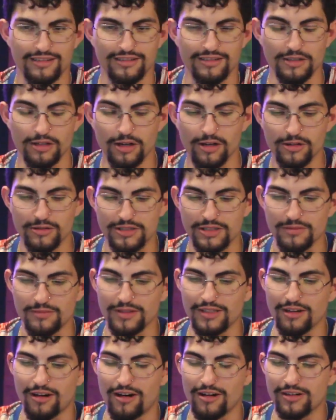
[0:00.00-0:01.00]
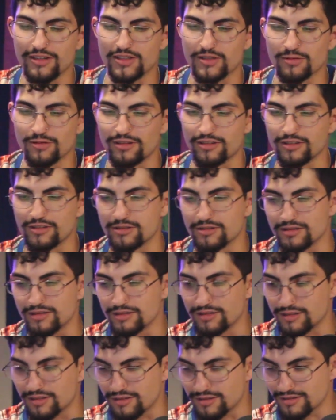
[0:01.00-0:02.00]
To be honest with
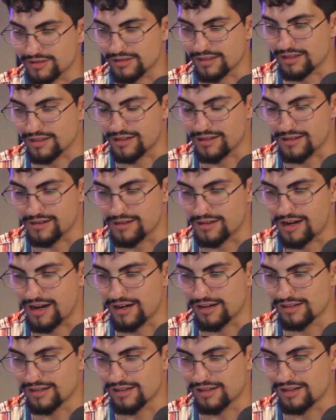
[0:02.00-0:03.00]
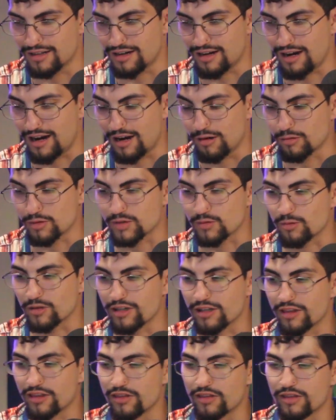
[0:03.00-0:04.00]
you, I was
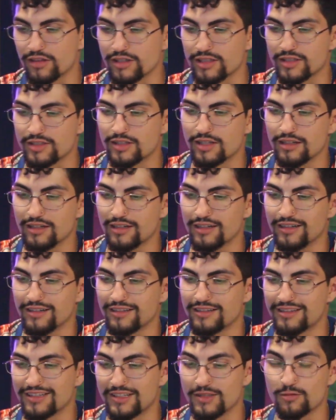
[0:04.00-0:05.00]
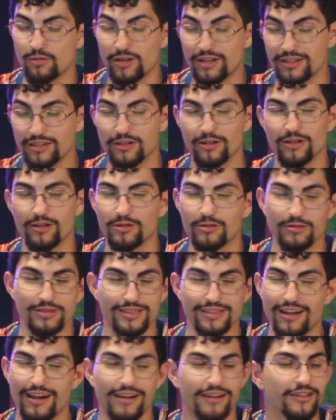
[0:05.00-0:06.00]
with this one girl who
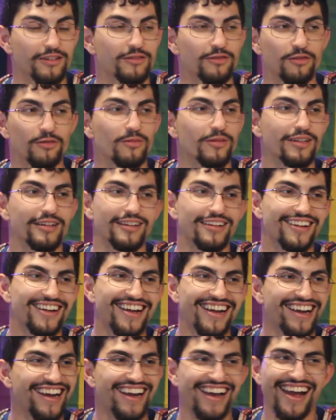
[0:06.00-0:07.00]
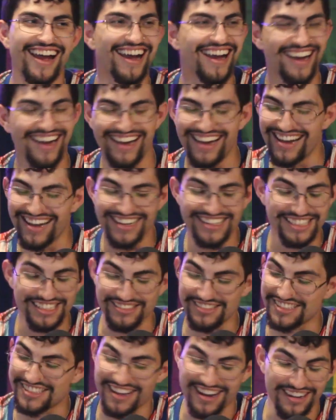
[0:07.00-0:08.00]
was not good for me.
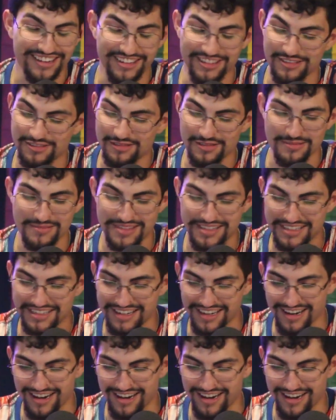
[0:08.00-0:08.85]
She was not good for me.